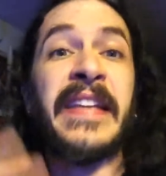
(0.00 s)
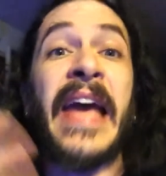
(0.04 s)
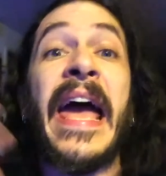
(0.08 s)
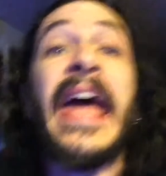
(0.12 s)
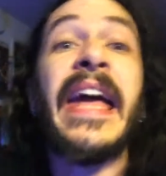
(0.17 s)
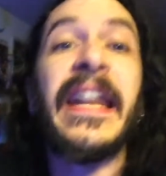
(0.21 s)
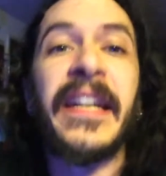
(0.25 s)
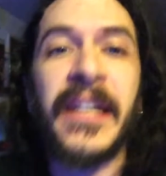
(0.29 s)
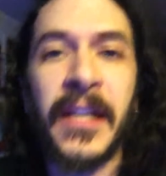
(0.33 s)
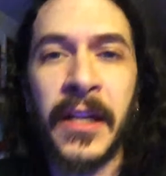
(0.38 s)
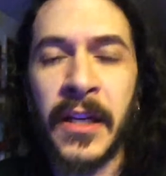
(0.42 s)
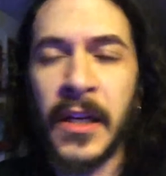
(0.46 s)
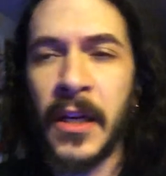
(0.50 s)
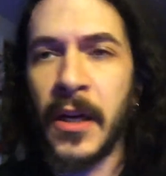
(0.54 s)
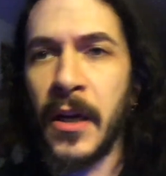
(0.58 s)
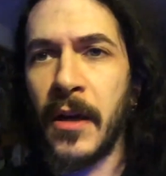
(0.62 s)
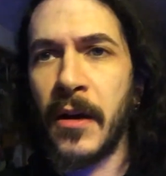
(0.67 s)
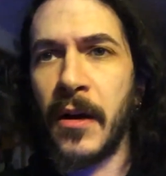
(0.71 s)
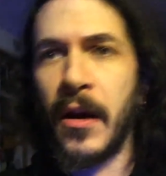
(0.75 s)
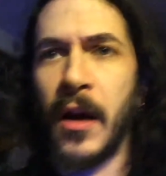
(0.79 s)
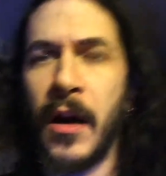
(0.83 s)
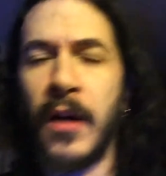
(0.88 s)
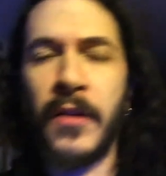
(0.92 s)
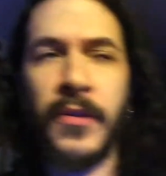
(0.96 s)
dead.
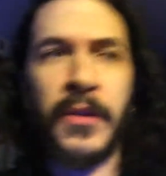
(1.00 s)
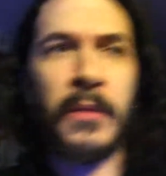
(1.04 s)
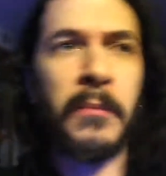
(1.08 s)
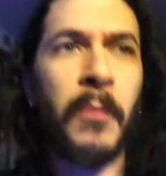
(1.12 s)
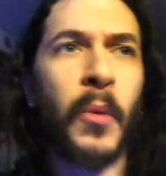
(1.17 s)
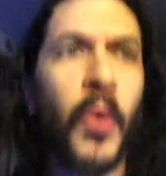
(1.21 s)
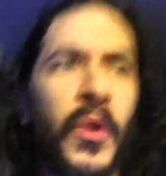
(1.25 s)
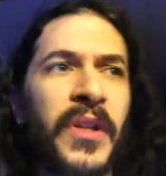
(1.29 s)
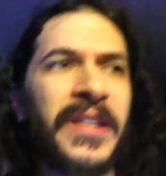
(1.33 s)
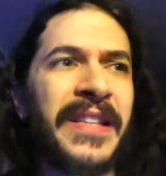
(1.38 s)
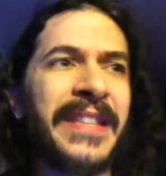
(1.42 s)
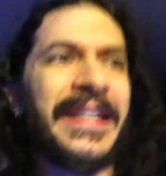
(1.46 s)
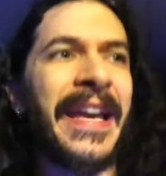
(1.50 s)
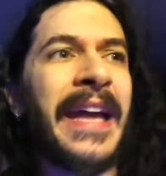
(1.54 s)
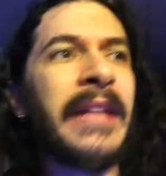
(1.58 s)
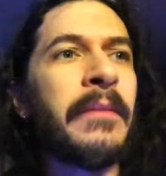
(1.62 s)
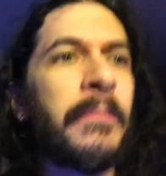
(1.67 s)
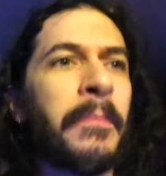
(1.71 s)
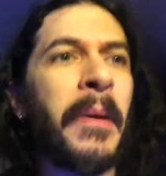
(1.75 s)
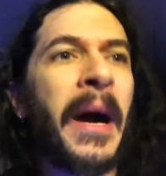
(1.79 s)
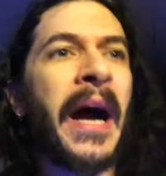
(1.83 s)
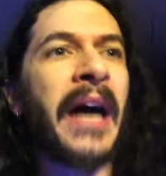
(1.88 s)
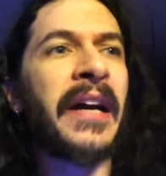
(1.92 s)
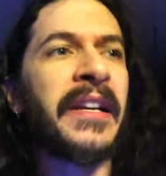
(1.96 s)
The more
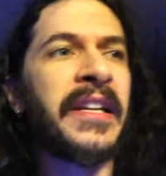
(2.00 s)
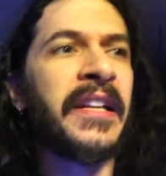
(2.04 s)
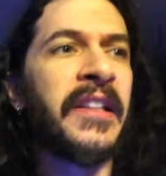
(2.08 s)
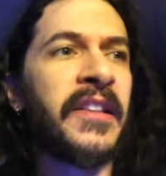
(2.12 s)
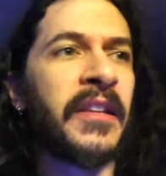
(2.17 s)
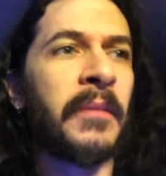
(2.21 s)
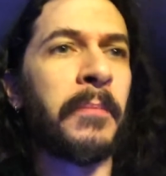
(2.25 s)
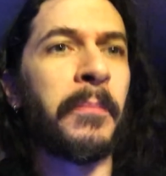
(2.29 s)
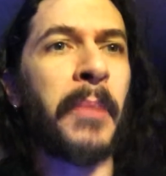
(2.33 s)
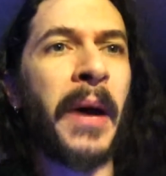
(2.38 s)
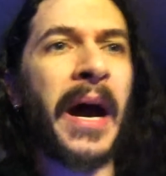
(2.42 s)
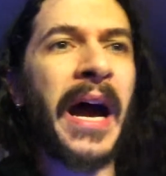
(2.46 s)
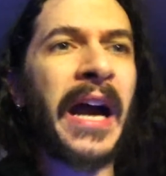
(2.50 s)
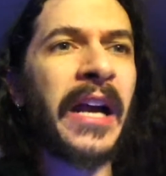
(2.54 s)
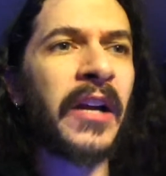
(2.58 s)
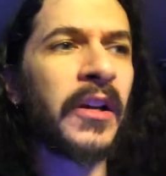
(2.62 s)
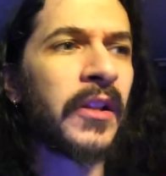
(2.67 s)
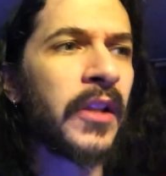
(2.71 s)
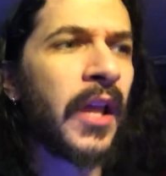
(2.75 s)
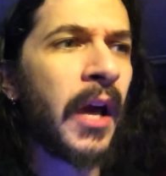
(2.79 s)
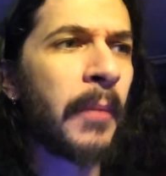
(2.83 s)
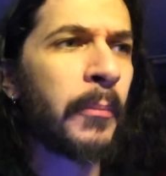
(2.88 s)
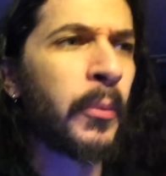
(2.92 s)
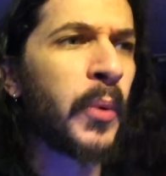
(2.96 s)
dead bodies that
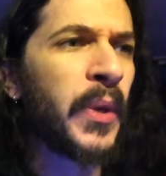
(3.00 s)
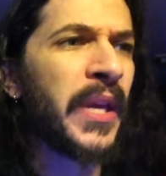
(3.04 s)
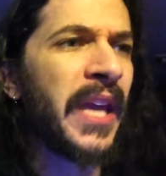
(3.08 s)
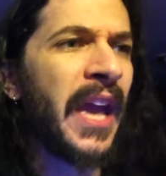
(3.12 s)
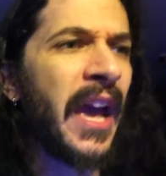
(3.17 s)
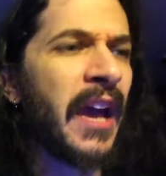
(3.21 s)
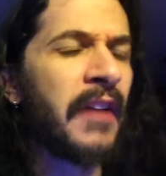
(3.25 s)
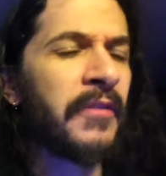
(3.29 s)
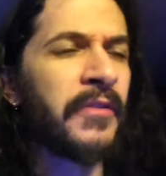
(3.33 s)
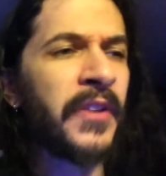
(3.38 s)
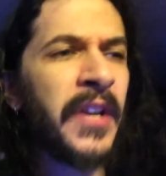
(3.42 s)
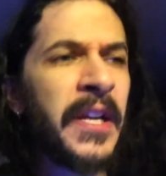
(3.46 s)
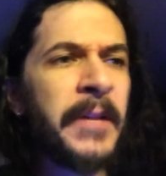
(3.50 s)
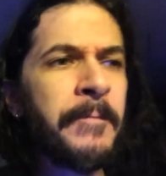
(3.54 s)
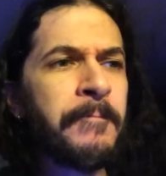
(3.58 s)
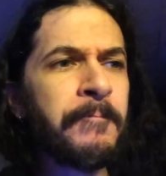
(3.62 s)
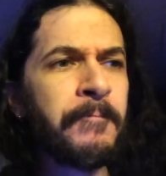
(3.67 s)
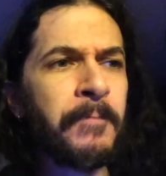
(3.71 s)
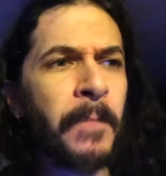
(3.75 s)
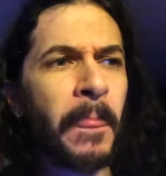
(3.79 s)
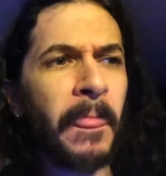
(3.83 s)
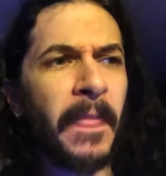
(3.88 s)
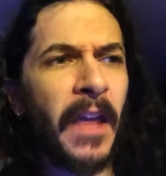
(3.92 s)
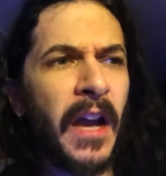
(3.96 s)
pile up, we have
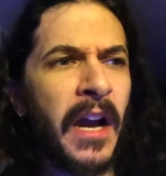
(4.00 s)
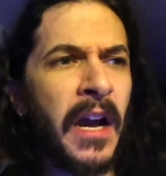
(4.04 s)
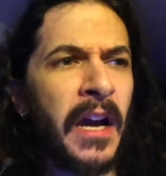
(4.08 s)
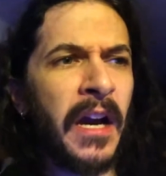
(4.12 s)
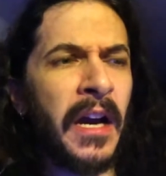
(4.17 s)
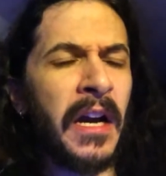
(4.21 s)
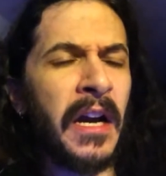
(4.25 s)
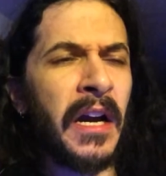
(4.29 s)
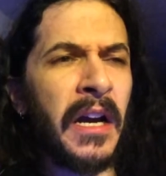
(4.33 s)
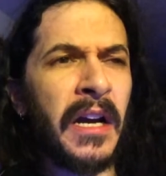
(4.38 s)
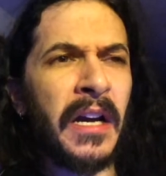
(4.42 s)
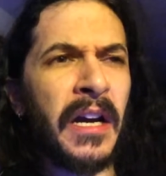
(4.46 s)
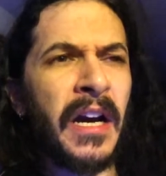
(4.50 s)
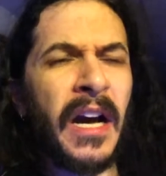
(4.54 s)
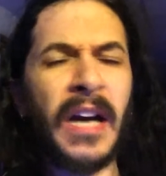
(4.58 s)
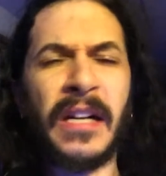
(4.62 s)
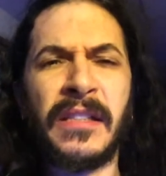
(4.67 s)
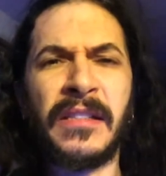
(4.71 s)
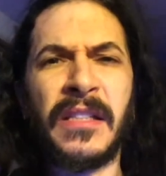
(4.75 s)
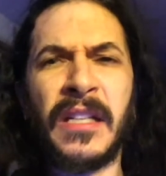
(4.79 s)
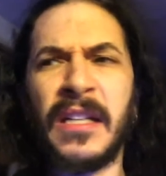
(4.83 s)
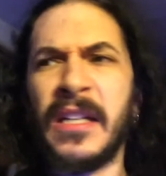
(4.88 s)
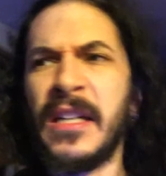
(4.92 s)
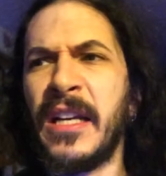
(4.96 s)

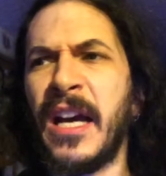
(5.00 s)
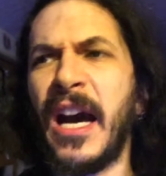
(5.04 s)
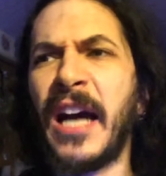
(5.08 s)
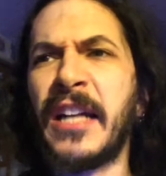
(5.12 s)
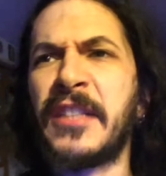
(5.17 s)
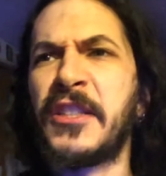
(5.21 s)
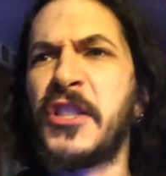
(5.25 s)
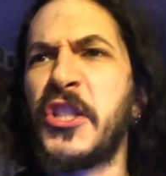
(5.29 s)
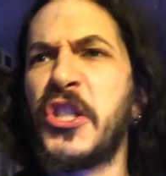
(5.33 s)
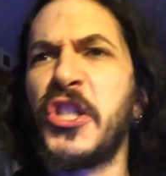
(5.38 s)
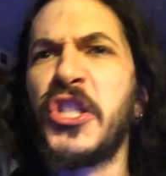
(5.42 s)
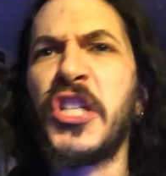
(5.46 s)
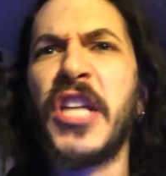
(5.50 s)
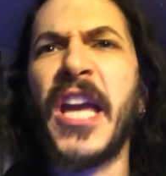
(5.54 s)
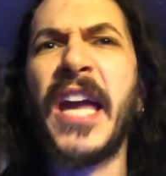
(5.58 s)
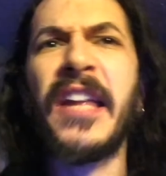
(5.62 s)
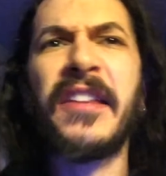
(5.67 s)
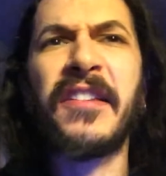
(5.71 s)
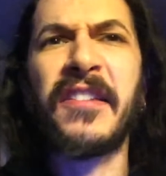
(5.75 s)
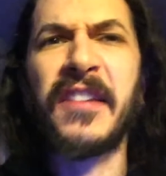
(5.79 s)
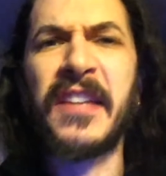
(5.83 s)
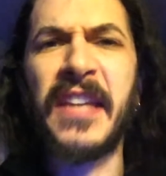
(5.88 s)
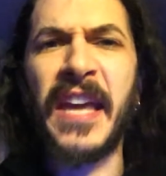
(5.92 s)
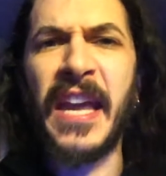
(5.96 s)
a
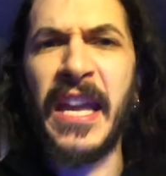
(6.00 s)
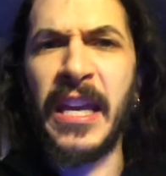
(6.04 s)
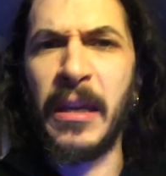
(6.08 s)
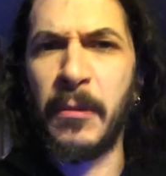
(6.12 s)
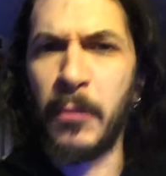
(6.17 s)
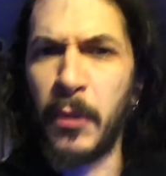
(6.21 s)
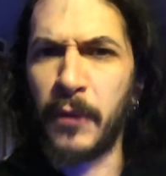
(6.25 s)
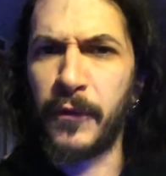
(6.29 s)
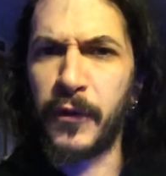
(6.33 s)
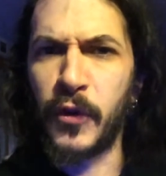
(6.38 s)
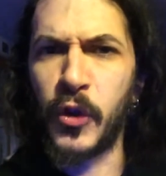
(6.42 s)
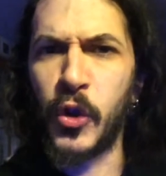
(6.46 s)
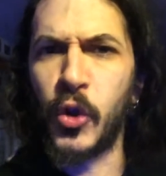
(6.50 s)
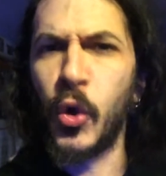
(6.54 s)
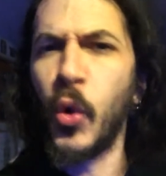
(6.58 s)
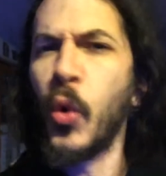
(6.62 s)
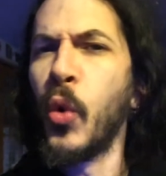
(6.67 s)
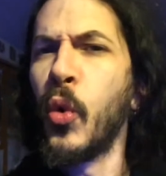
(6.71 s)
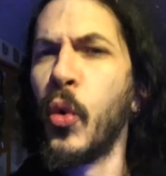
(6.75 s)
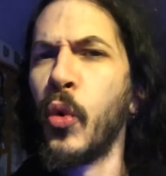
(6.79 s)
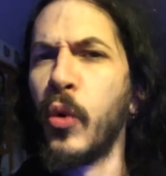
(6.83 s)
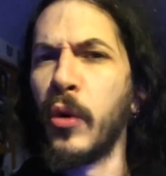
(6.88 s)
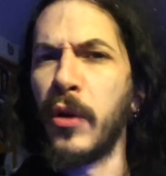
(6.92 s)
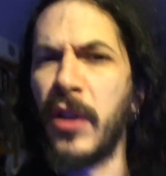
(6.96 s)
chess game of
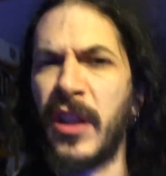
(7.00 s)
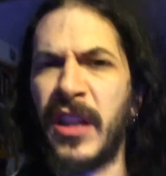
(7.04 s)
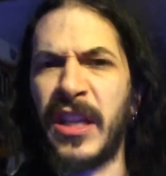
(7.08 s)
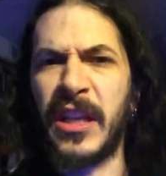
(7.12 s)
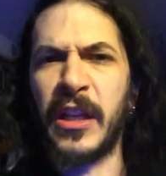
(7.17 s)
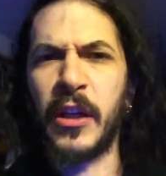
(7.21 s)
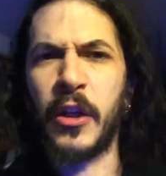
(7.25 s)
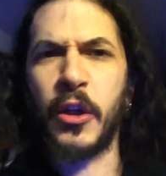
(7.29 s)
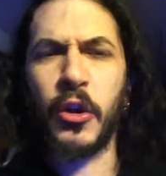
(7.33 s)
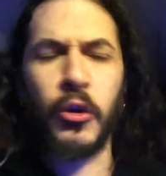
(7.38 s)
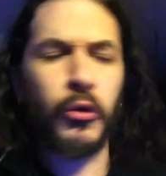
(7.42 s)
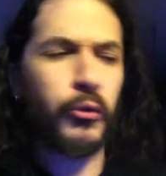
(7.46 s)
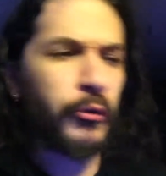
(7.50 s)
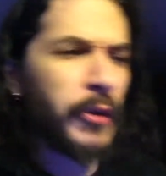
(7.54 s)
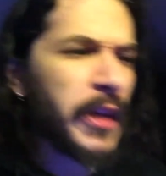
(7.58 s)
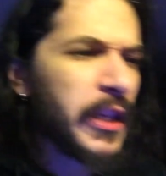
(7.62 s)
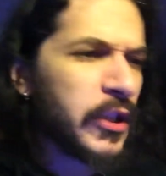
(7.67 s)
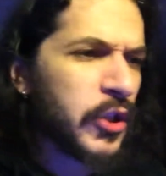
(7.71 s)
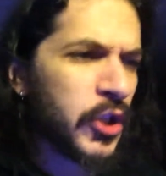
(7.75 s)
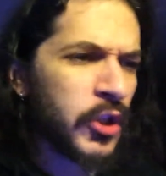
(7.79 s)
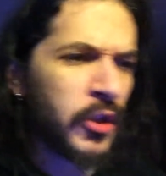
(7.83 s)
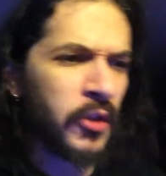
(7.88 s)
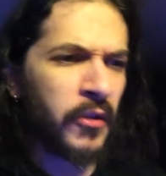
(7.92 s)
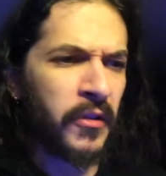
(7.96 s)
ghouls and
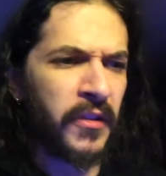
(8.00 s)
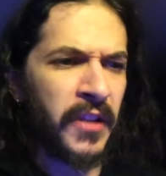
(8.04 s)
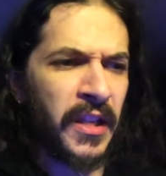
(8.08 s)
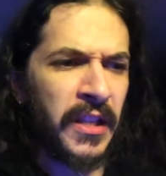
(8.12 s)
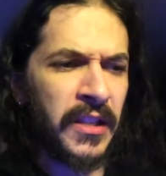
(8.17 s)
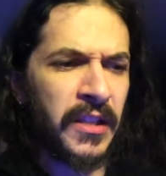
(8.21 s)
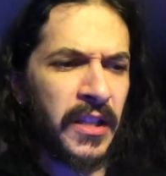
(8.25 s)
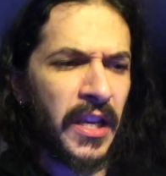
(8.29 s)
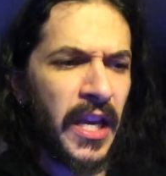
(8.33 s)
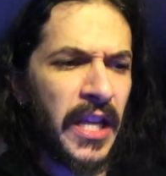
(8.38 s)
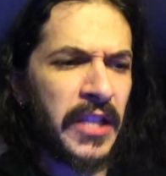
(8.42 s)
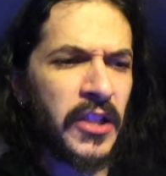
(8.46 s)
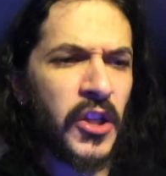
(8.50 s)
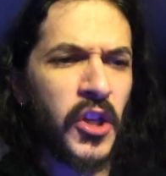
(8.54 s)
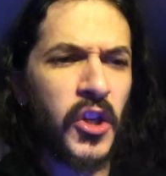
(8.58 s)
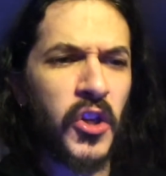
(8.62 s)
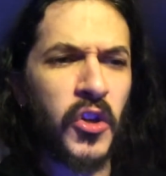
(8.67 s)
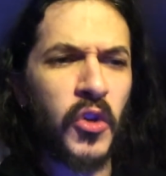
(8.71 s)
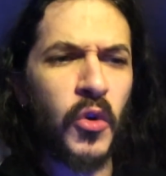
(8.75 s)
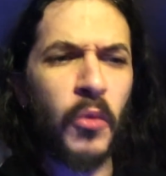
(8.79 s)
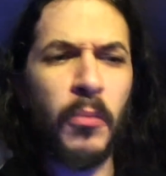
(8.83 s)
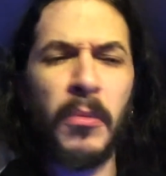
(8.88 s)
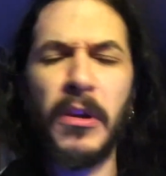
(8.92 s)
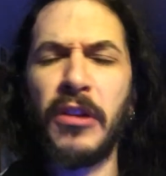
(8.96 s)
creatures and
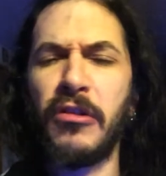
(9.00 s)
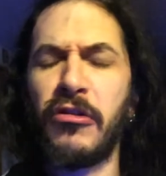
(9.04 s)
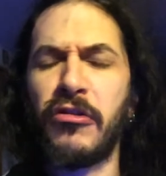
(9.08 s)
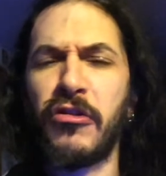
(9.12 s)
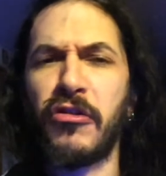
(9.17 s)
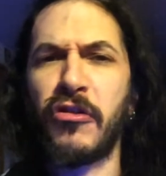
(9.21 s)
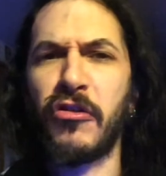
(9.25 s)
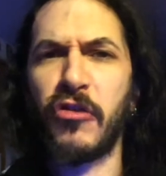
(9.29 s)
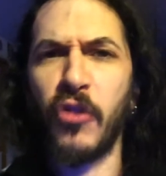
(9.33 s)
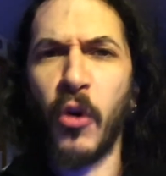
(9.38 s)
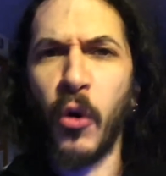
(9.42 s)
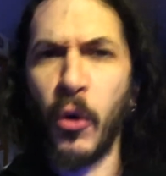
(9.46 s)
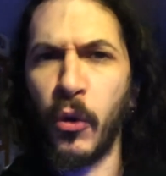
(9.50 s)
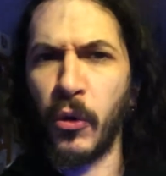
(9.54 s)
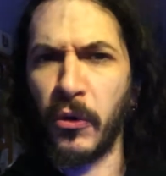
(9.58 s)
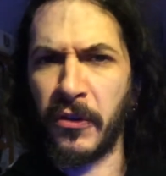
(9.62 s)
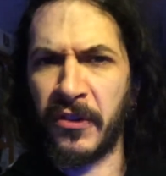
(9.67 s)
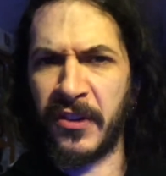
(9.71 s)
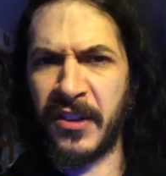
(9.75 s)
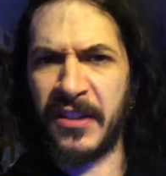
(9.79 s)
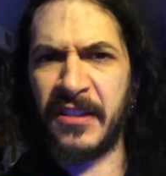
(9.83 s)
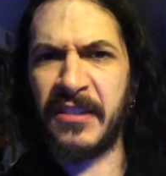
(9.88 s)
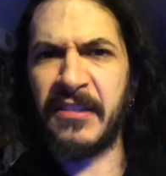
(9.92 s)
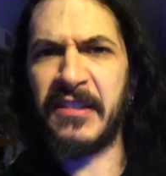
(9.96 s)
human
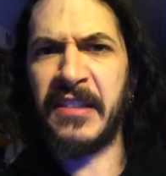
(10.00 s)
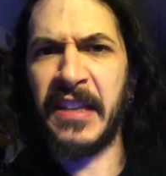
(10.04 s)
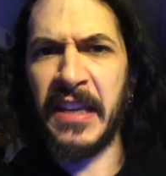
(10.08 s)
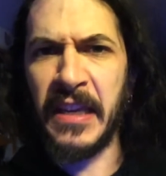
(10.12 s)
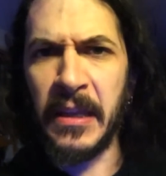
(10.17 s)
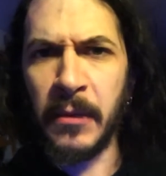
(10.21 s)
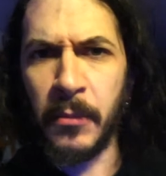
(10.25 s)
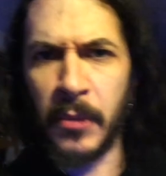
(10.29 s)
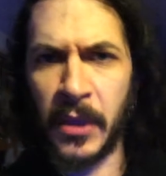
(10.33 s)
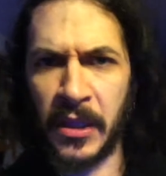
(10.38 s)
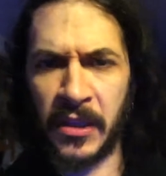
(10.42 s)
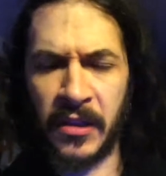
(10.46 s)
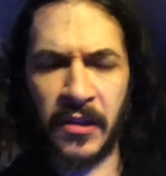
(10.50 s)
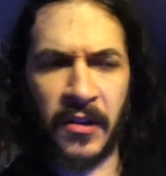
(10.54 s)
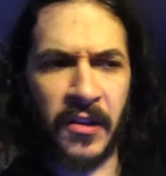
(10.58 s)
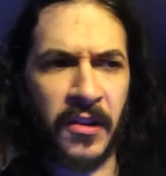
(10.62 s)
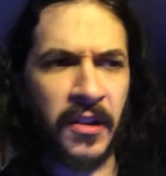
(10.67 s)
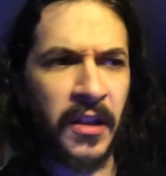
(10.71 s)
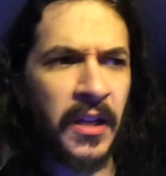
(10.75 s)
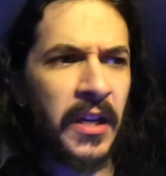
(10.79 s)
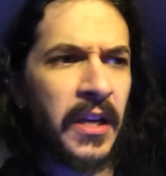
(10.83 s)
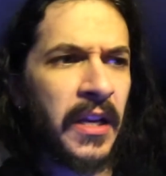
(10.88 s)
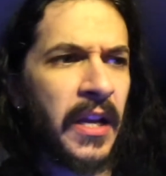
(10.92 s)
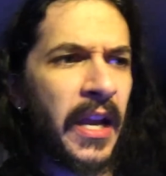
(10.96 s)
souls and demons.